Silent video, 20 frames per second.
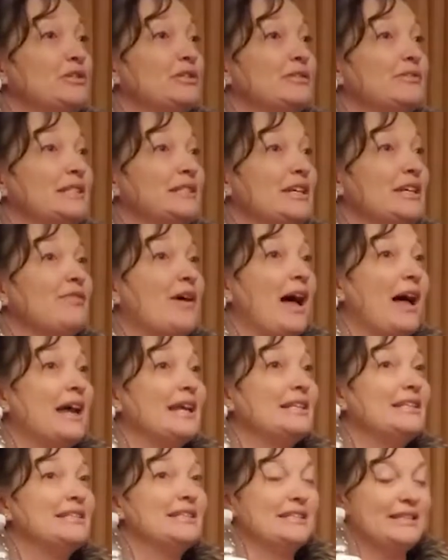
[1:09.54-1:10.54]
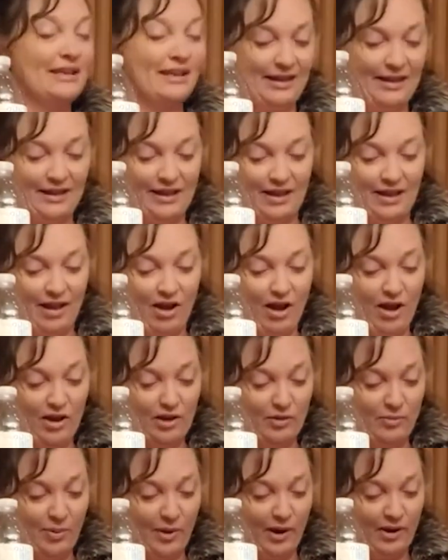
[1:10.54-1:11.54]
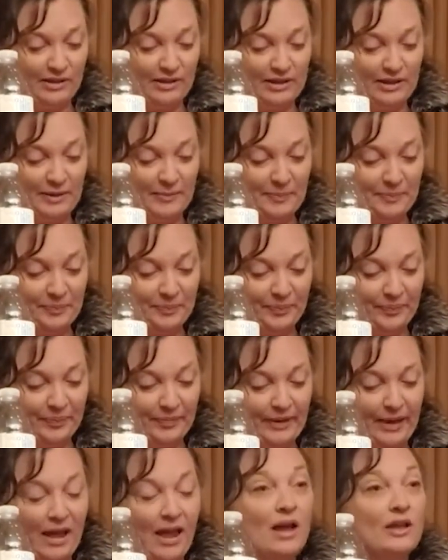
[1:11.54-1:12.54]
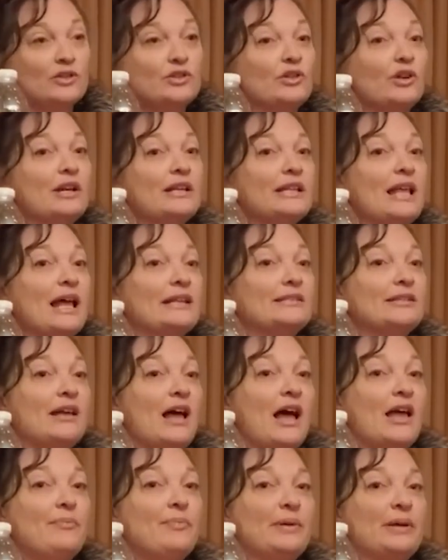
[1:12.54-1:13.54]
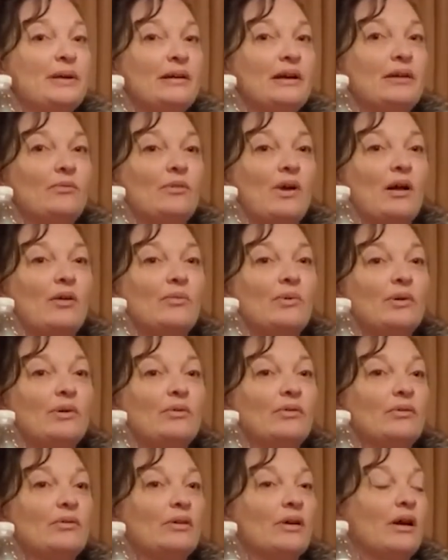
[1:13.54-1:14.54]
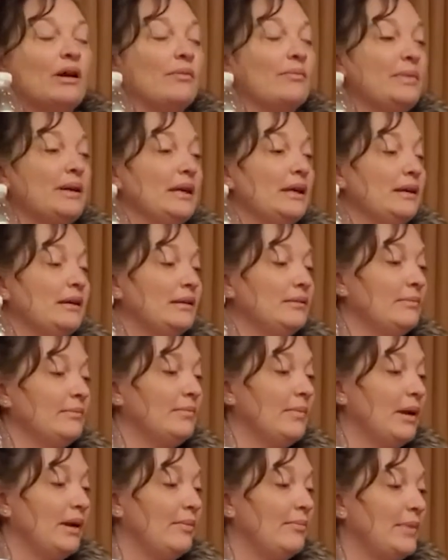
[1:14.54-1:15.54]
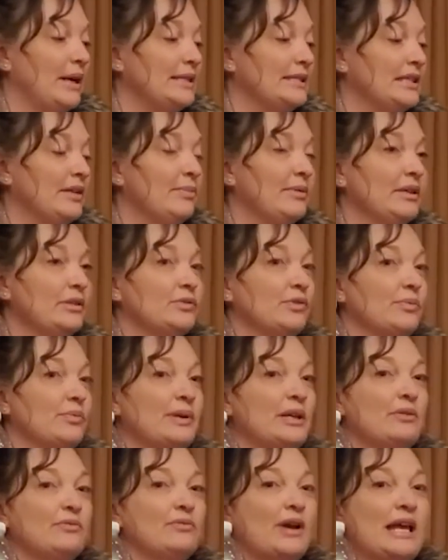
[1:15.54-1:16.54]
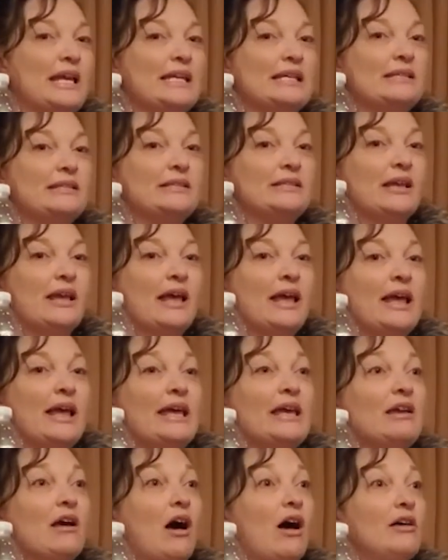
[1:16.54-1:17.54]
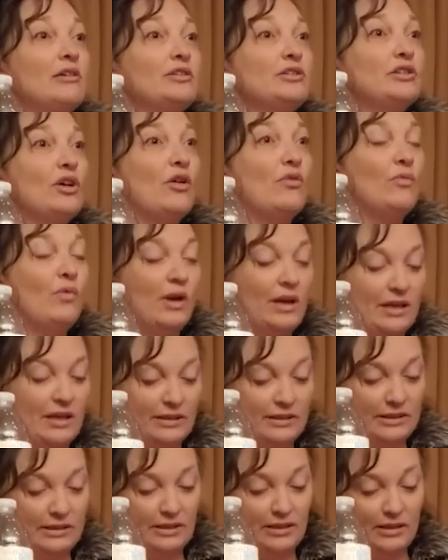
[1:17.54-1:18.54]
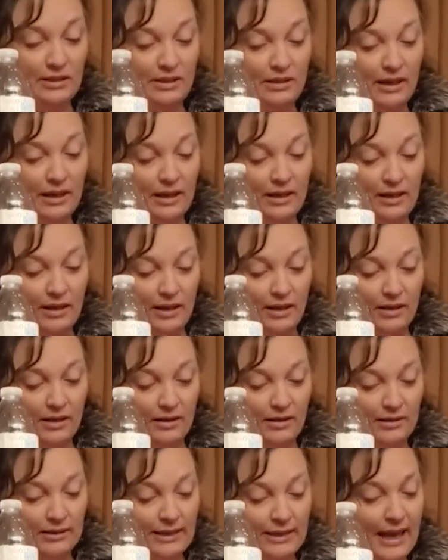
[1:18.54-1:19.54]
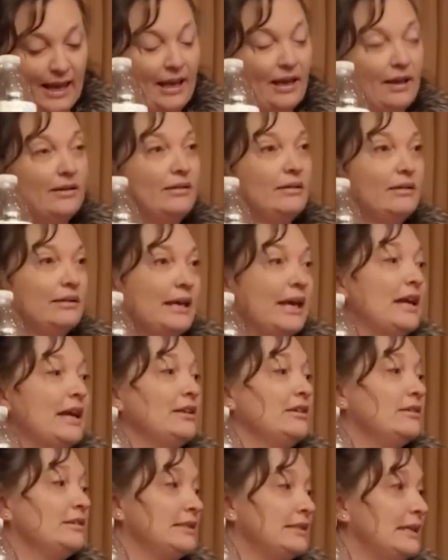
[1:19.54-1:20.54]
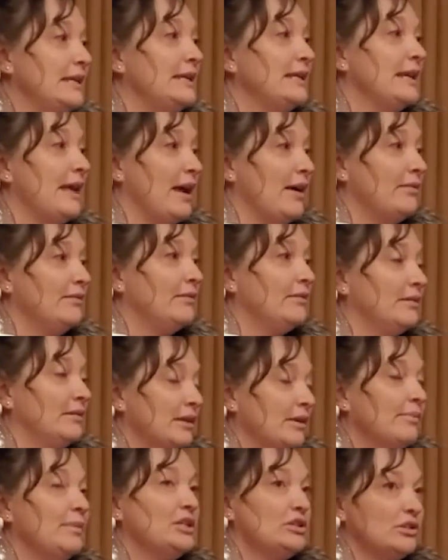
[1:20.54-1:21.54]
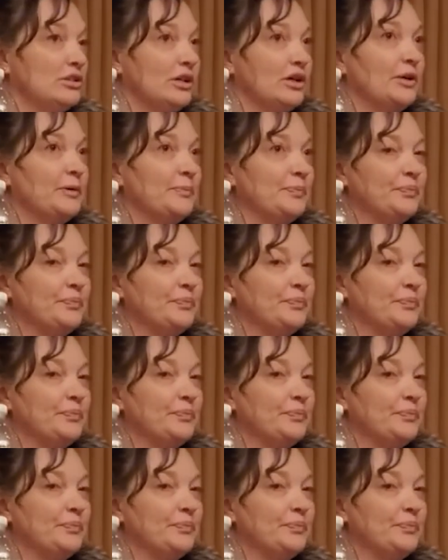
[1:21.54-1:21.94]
of Steve Heinz Auto Parts. During that time period, while we were, me and my siblings were being raised, he also was a Canyon City County Commissioner.